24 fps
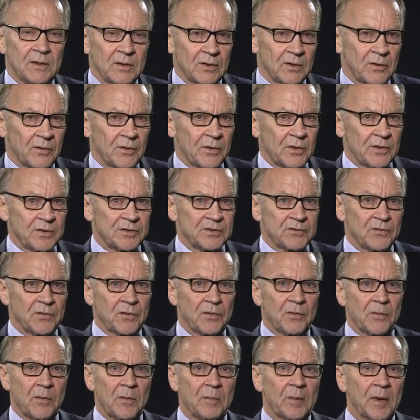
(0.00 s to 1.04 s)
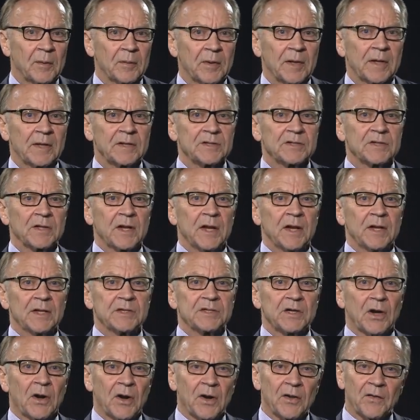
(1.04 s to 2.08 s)
lawyers for the Republican
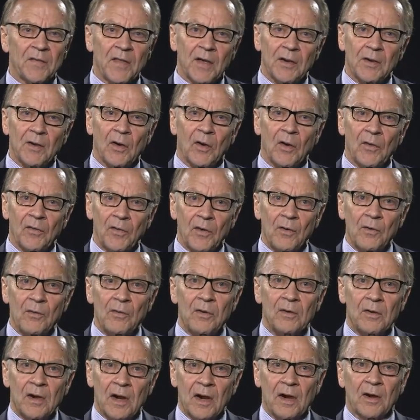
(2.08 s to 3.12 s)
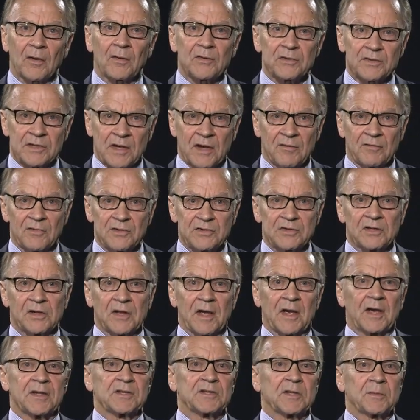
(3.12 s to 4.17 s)
states argued that although Congress
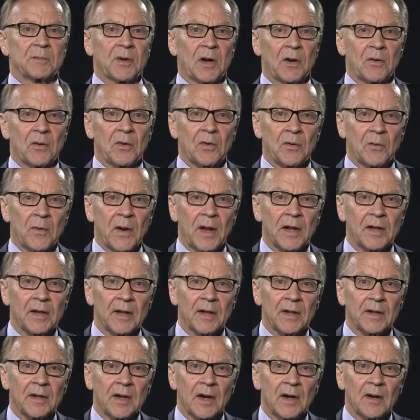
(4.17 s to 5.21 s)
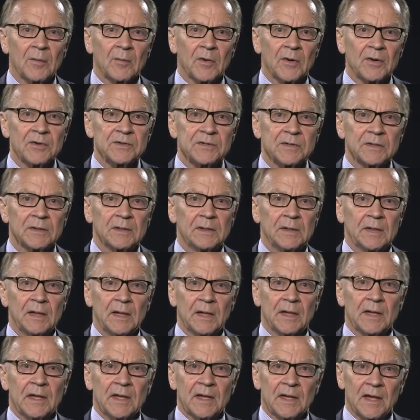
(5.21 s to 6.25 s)
obviously has the power to regulate commerce,
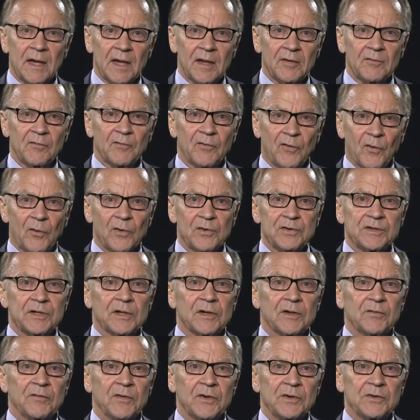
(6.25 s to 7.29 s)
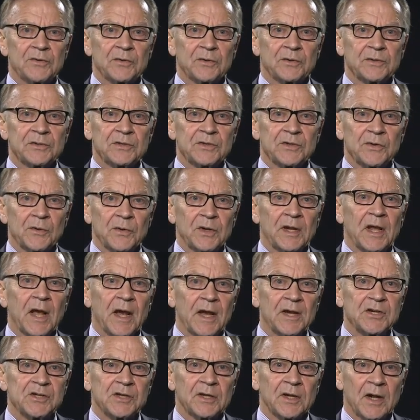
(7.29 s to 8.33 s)
it cannot force individuals to
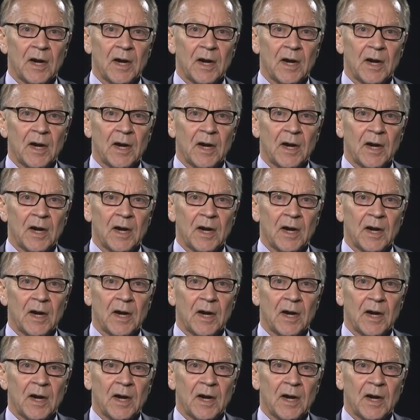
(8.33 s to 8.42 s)
engage in